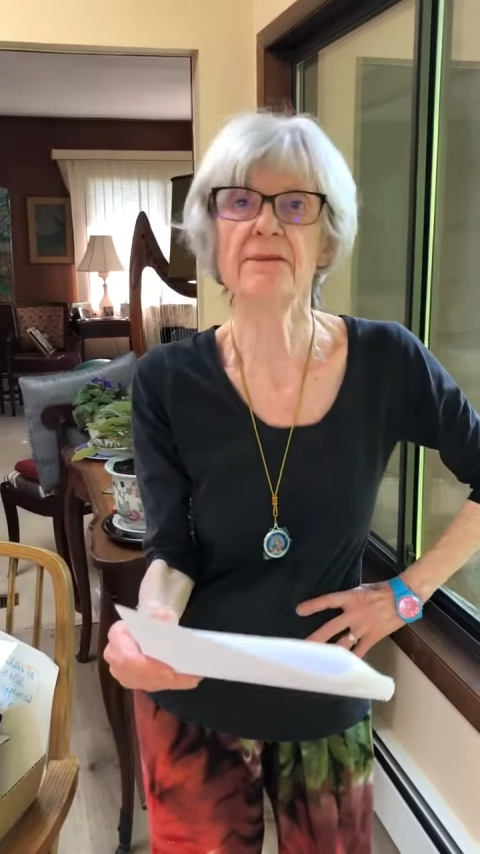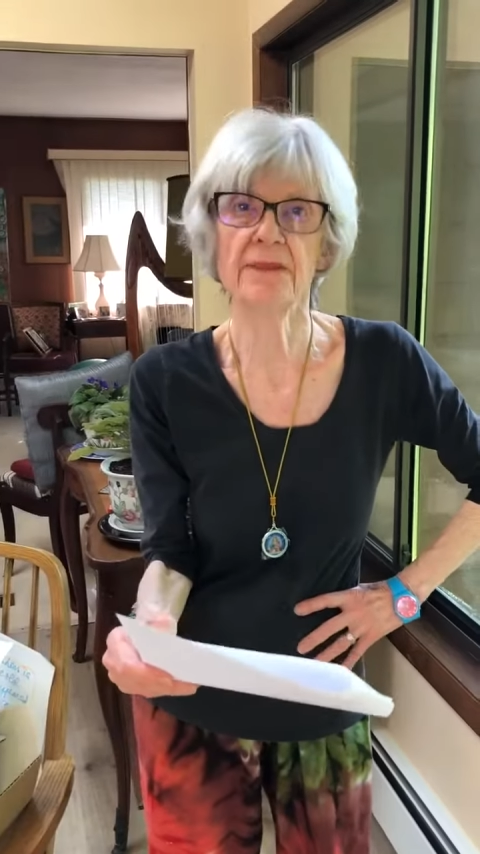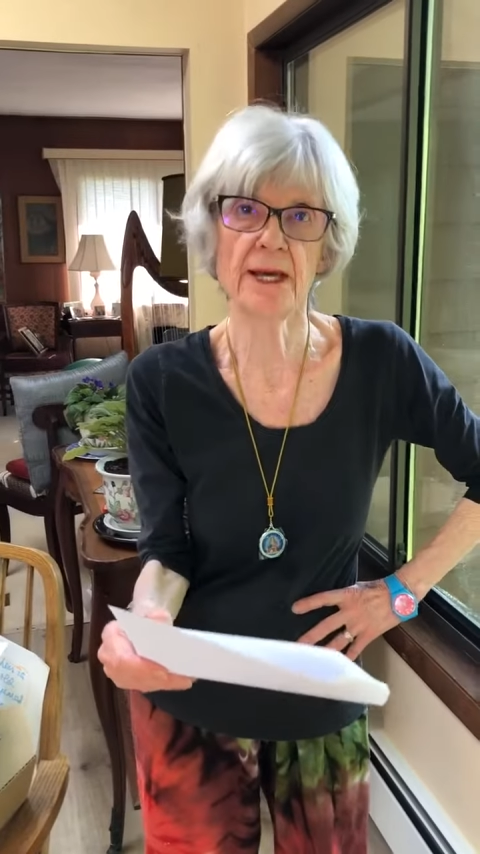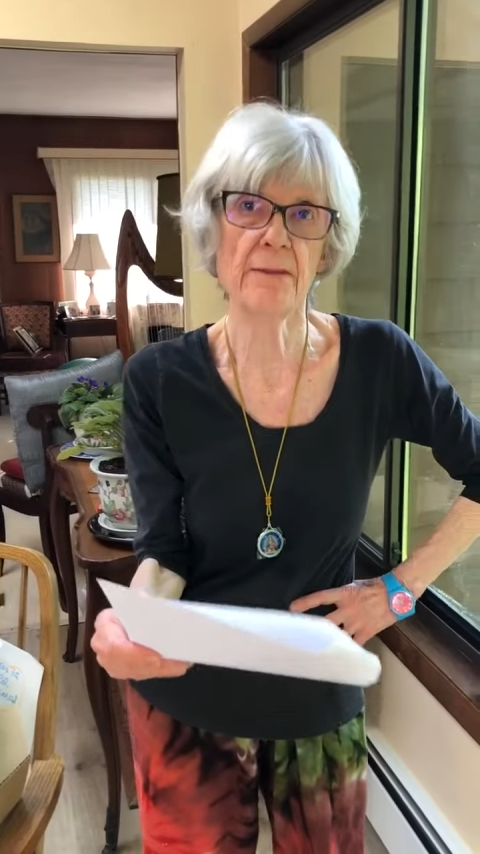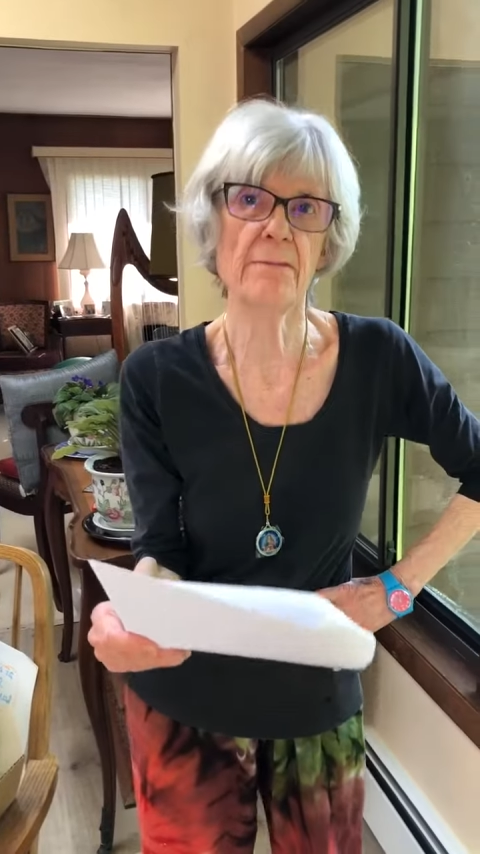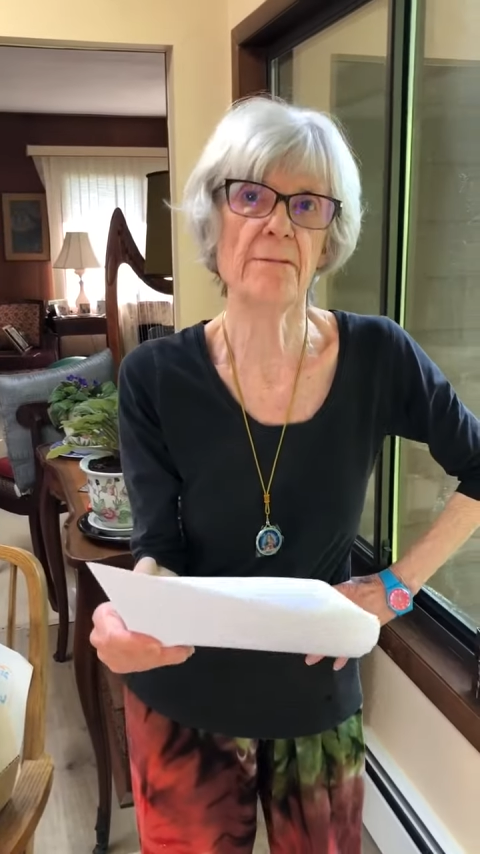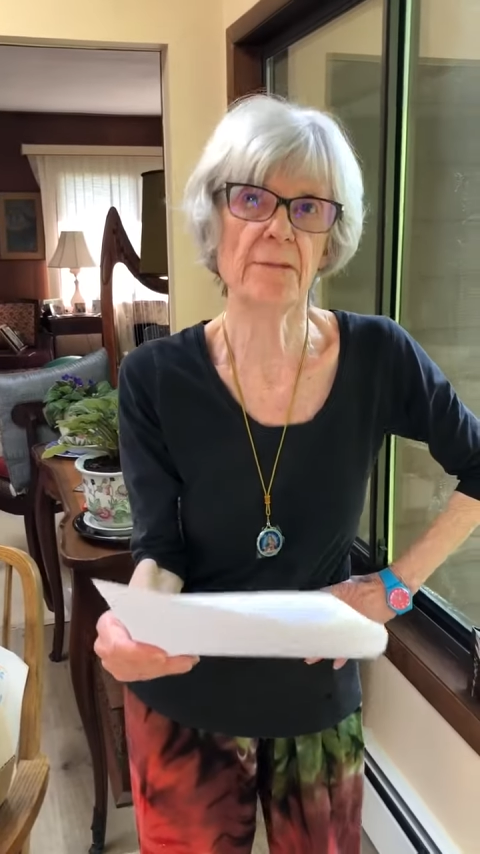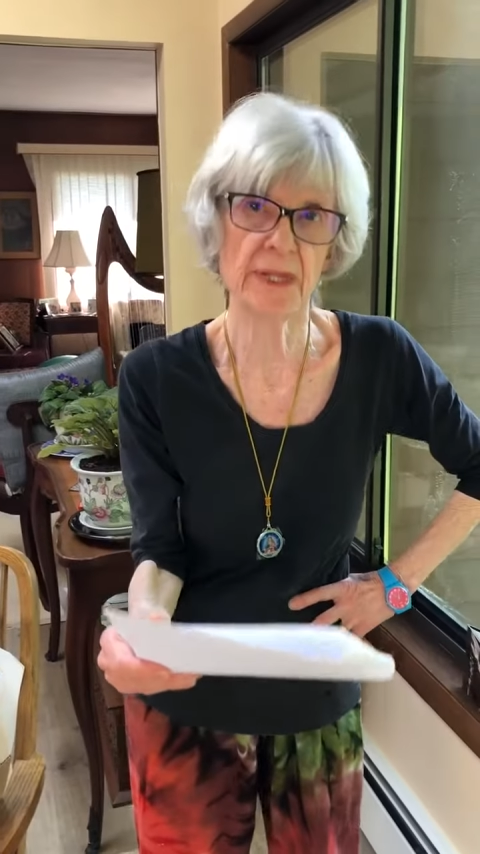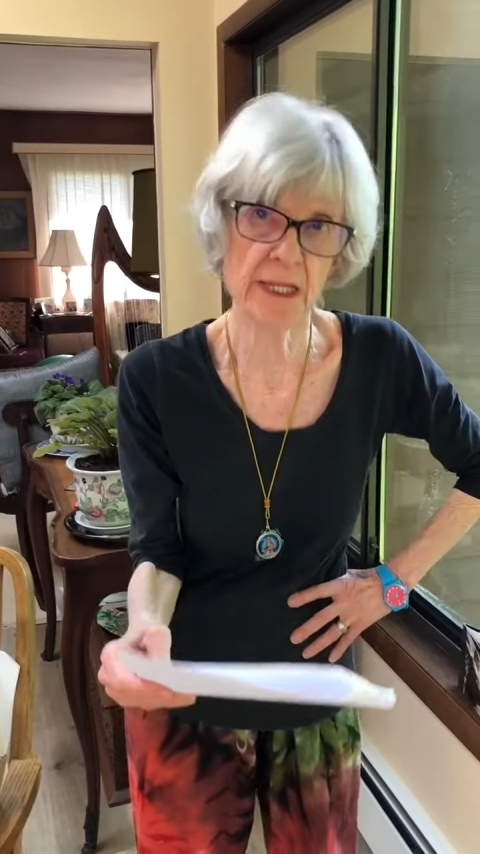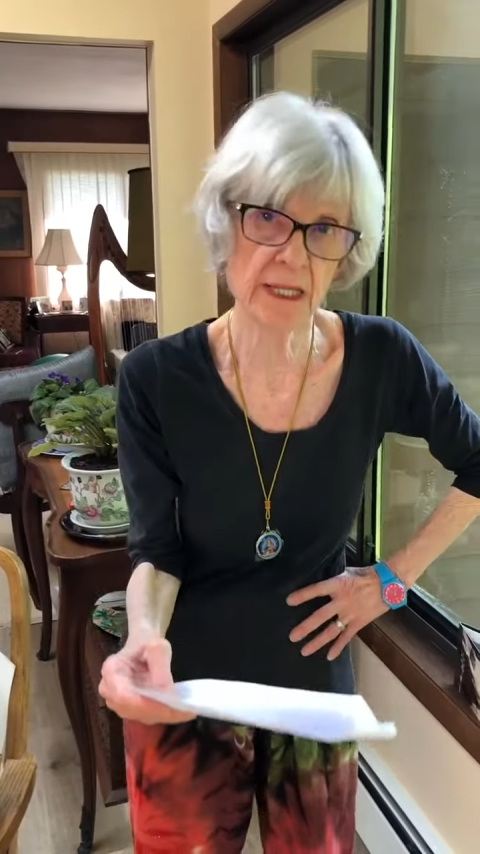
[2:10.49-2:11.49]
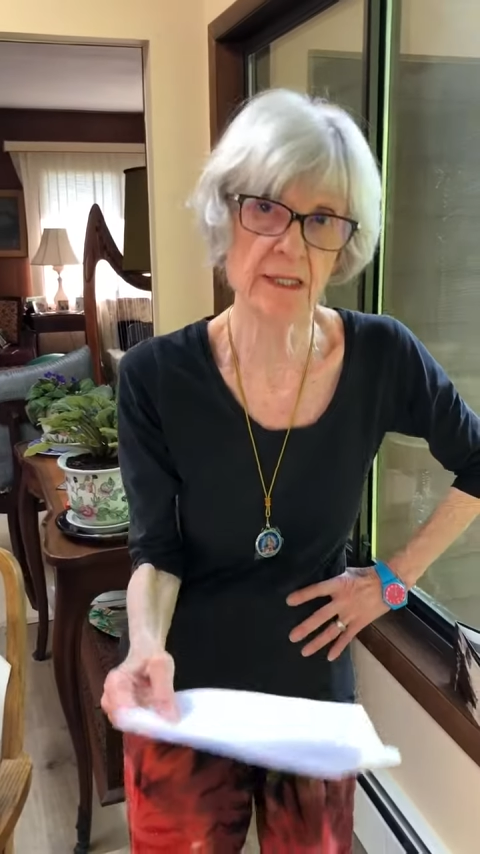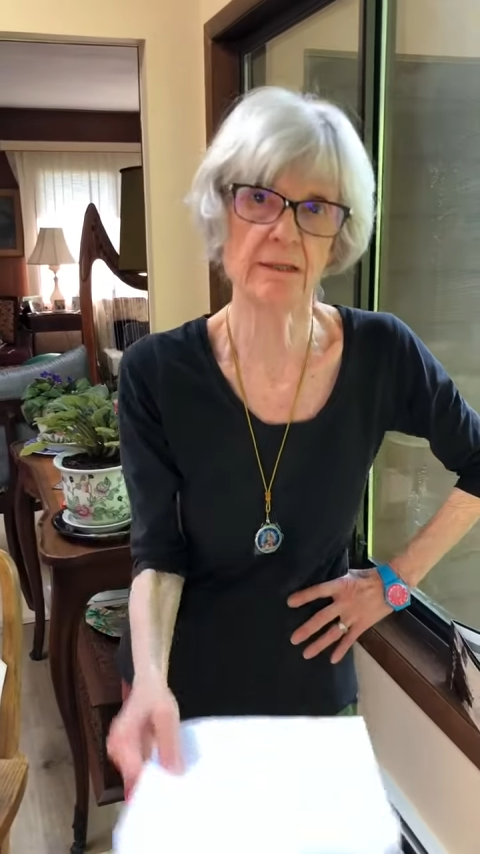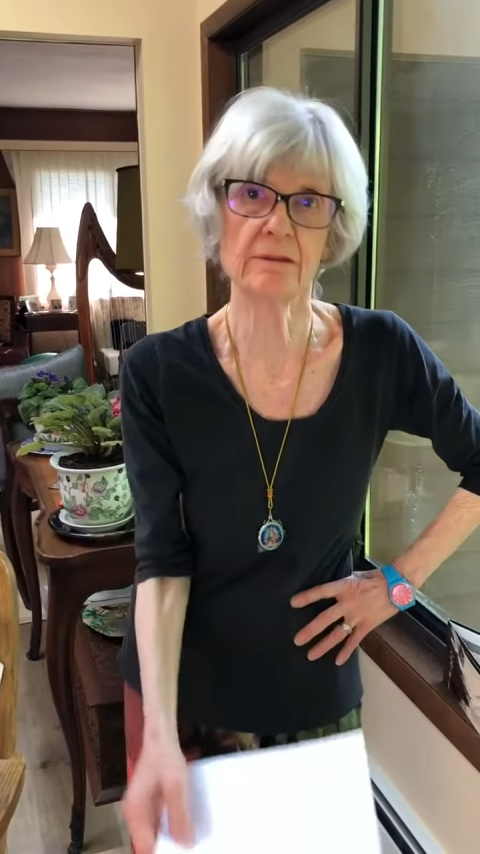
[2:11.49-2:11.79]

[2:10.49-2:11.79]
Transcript: them be.